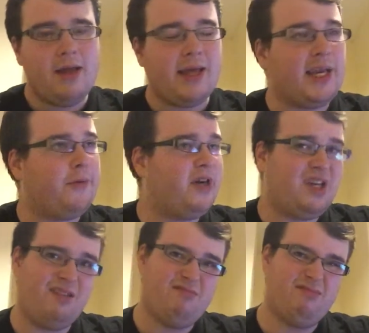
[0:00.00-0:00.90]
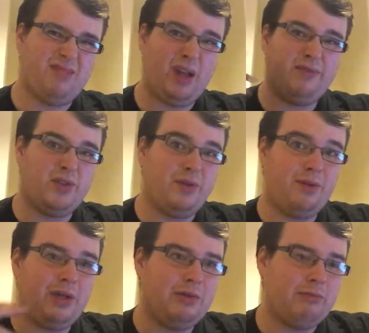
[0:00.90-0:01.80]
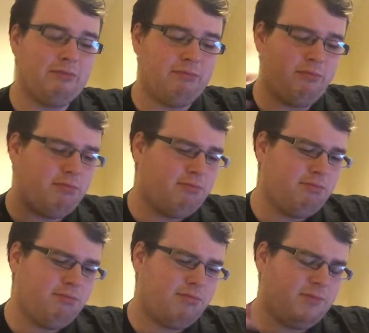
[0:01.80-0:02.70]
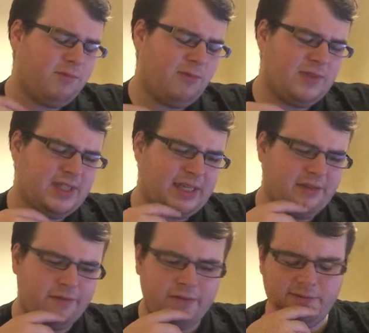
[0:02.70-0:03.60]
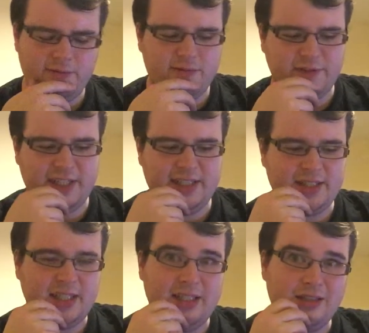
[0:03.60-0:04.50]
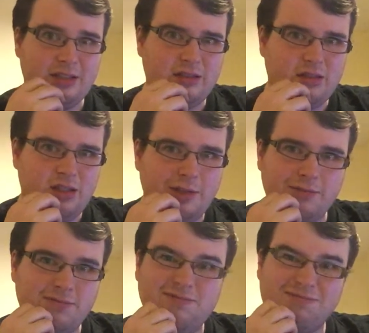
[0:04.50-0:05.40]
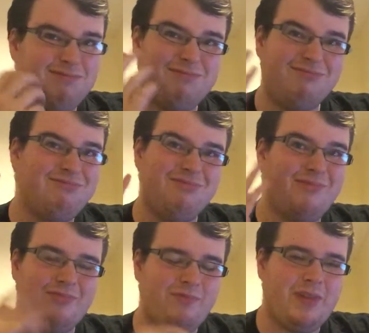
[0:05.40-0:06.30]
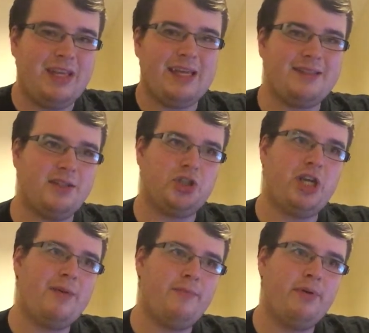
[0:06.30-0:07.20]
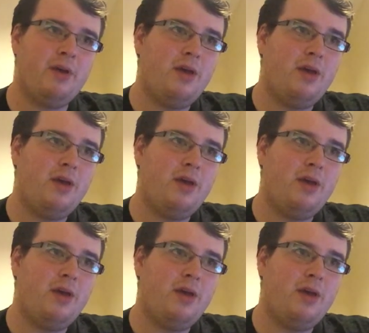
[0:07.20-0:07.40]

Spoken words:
Anyway, after a long set of fight scenes and stuff, he gets the ship.